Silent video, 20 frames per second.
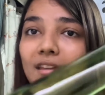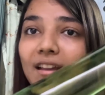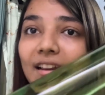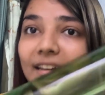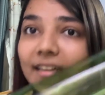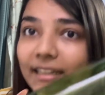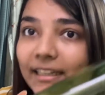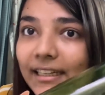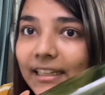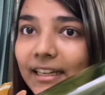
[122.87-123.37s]

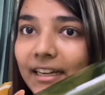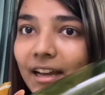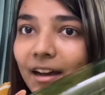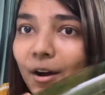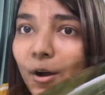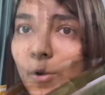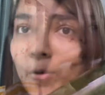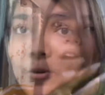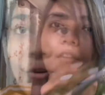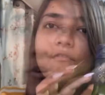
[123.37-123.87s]
clean
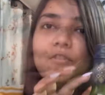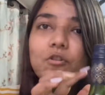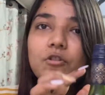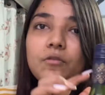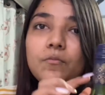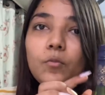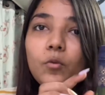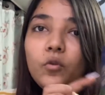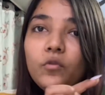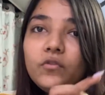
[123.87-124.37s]
now. I have to
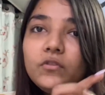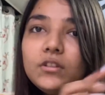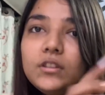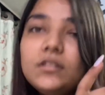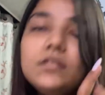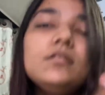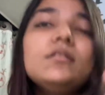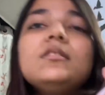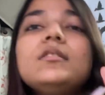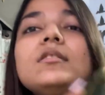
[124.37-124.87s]
remove
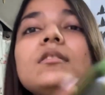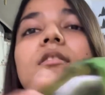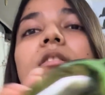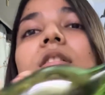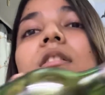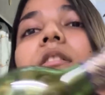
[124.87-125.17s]
this